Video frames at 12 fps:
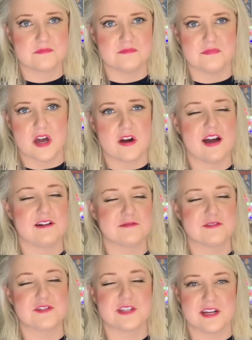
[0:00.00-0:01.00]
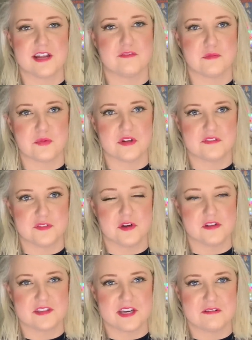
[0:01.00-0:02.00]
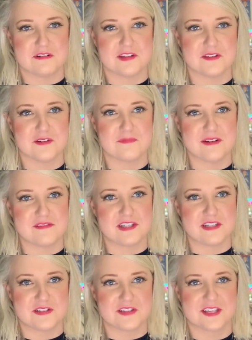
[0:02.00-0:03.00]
Now, I did have a brief thought there where I thought maybe they should,